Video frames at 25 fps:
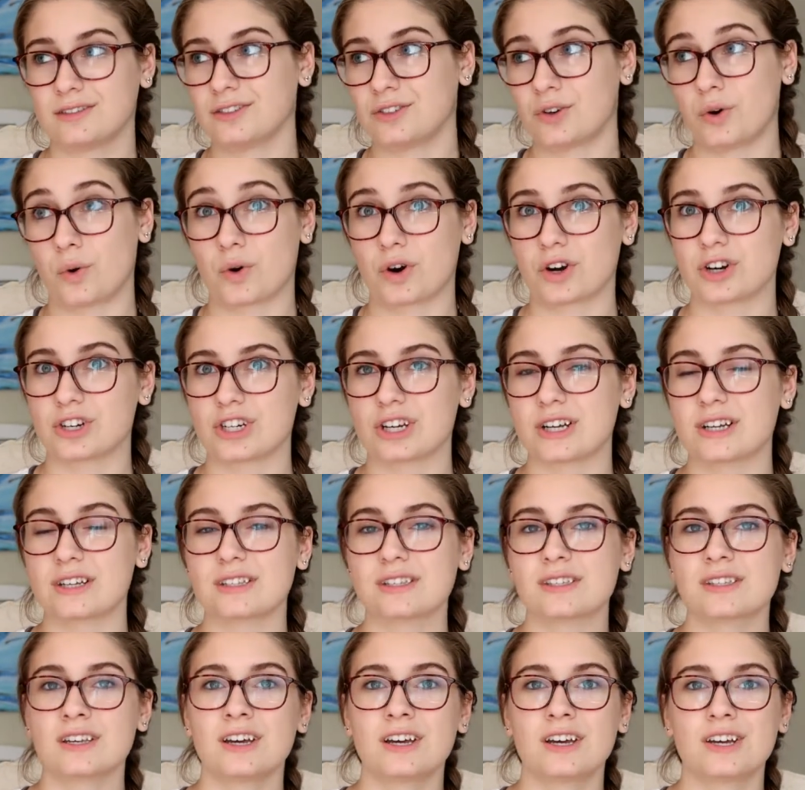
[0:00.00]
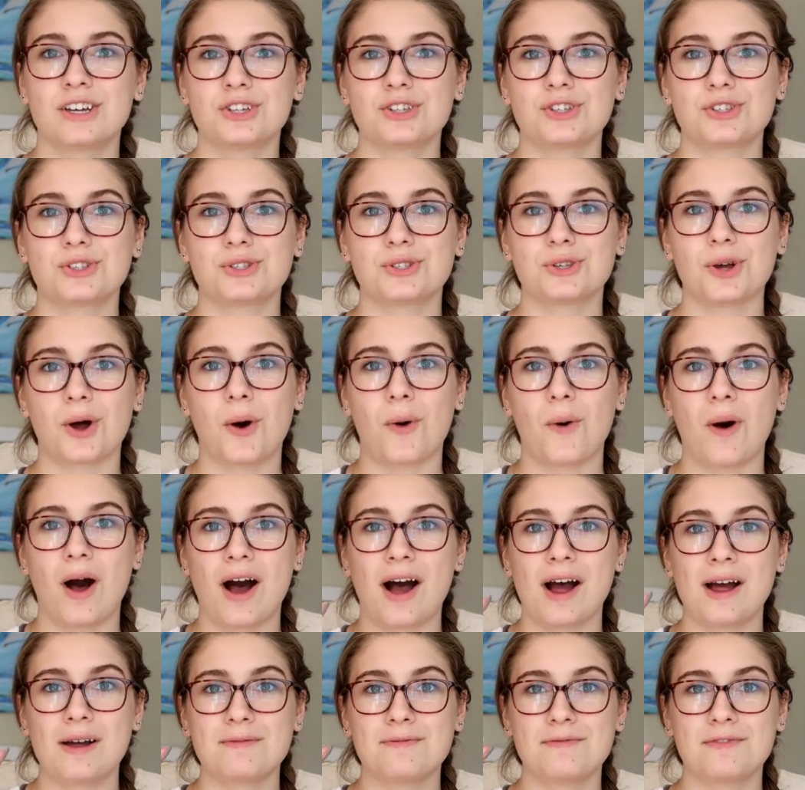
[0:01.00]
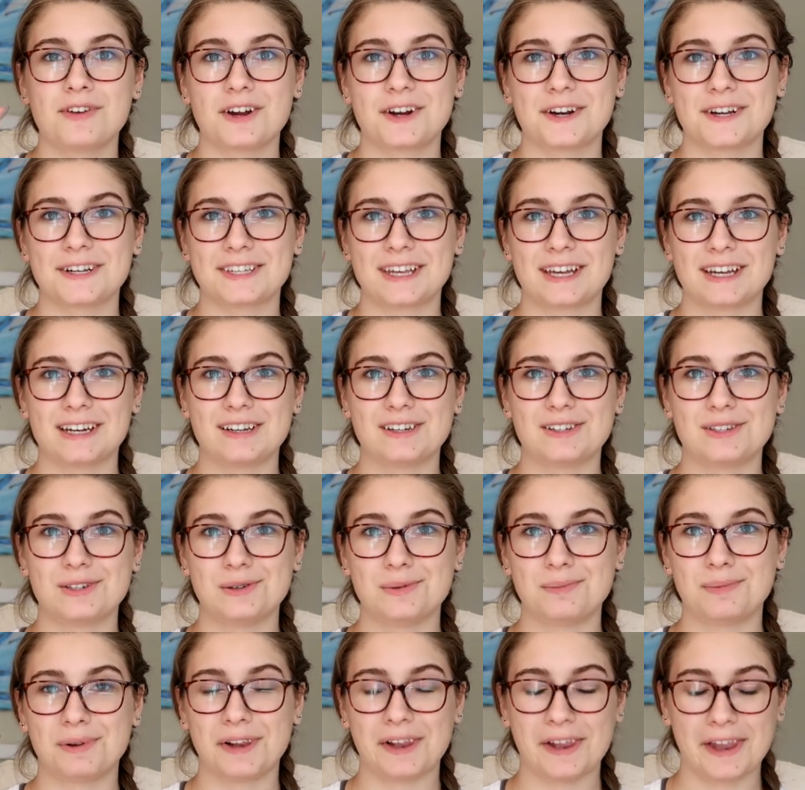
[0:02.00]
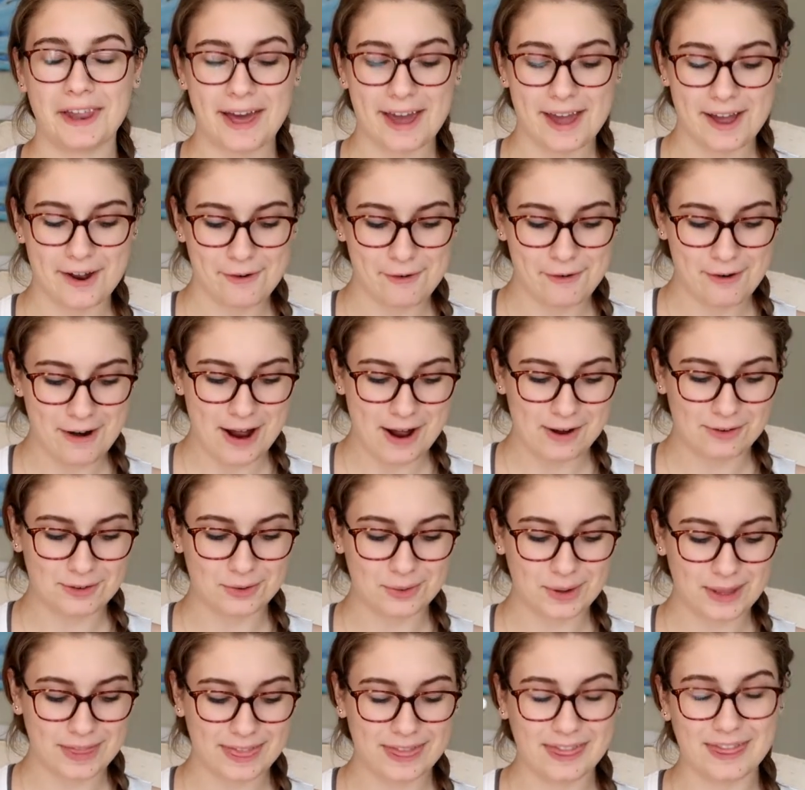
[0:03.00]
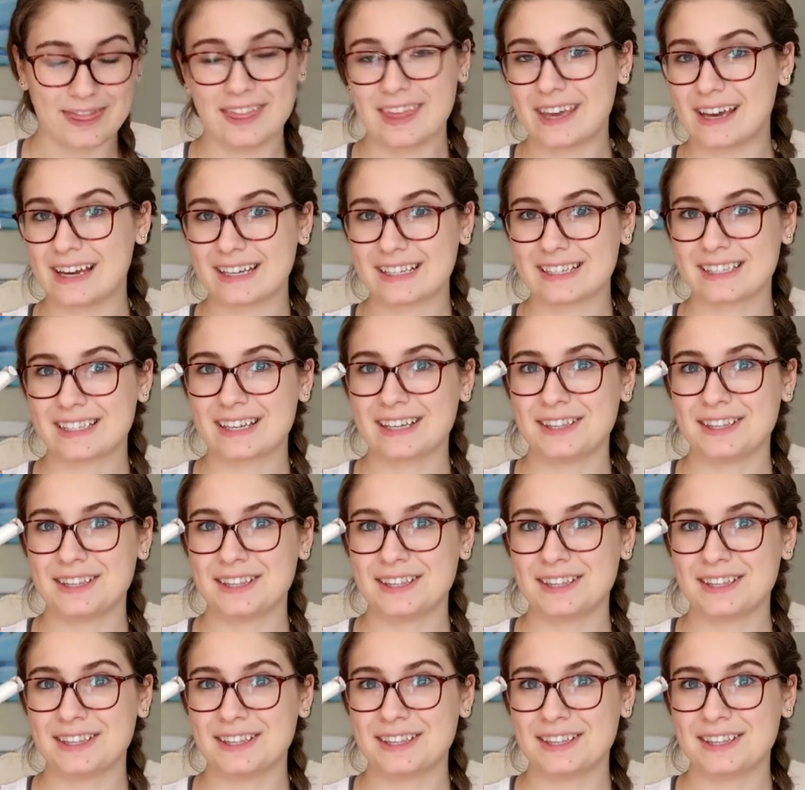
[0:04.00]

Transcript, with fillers: gorgeous. So I'm very excited to play around with this.